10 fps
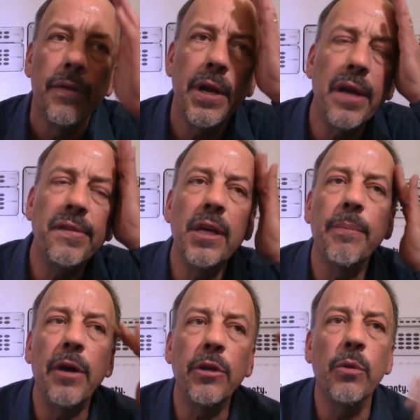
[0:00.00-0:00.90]
The nice thing
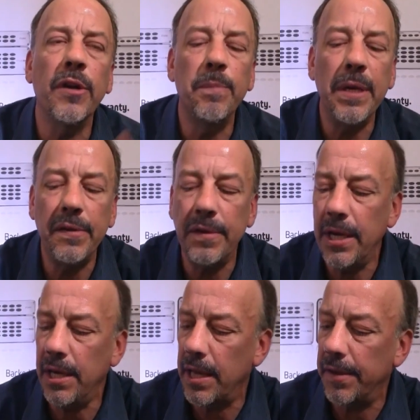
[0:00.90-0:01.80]
about
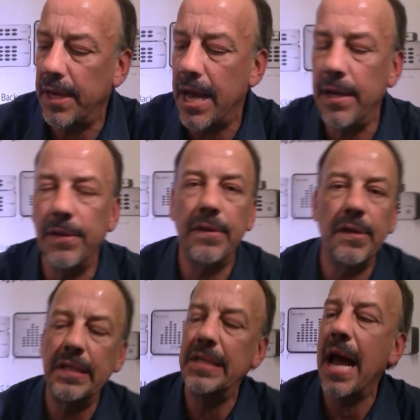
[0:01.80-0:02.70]
USB-C, again, is
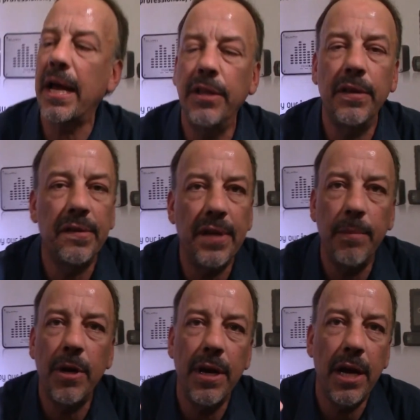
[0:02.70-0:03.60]
it's exactly the
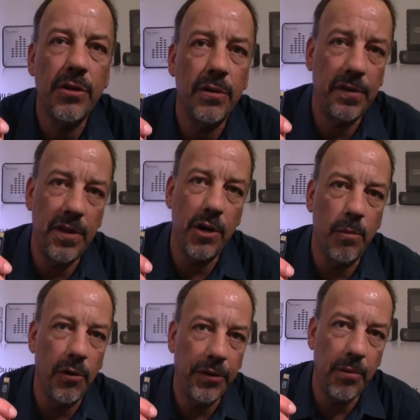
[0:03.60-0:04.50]
same connector as
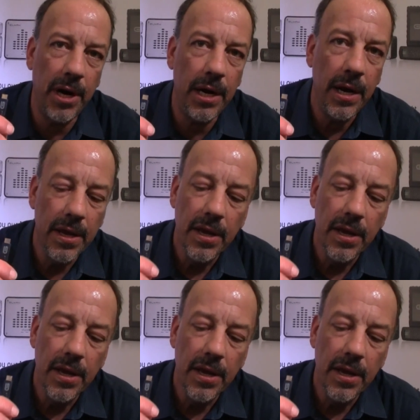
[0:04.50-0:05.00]
Thunderbolt 3.